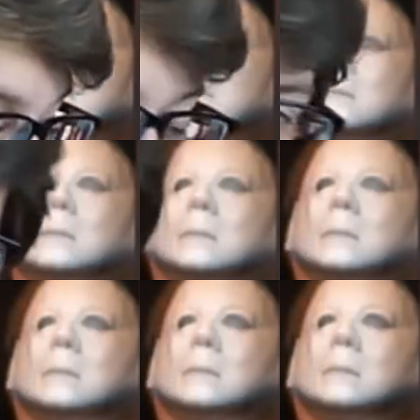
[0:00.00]

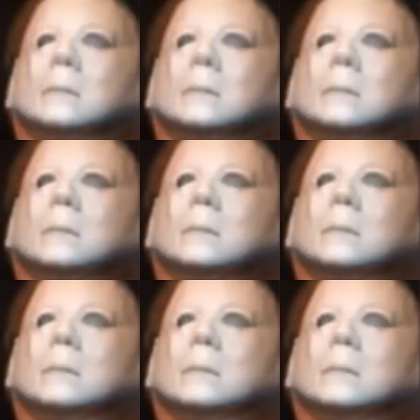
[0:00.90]

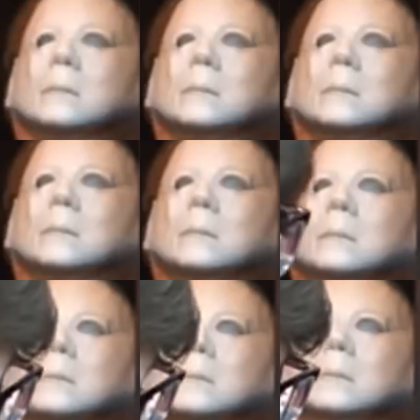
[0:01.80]

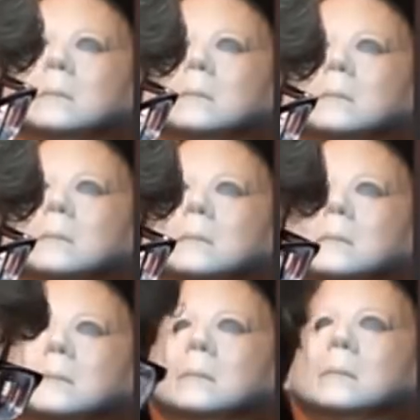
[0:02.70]

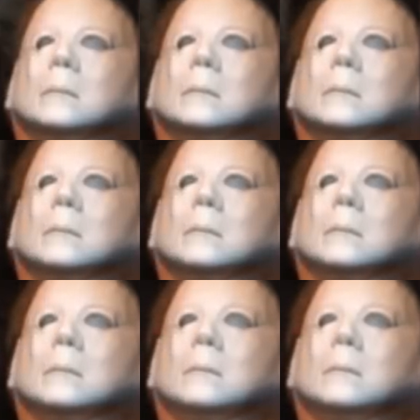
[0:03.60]

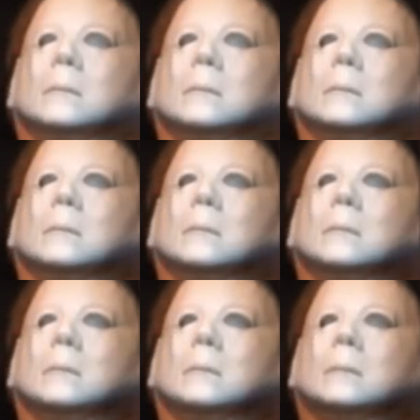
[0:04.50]

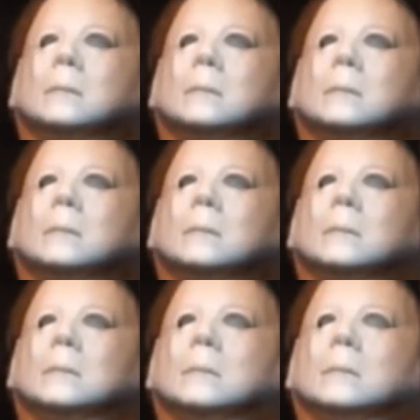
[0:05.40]

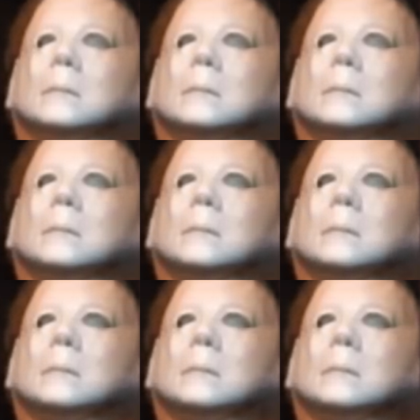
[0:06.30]
This person isn't speaking.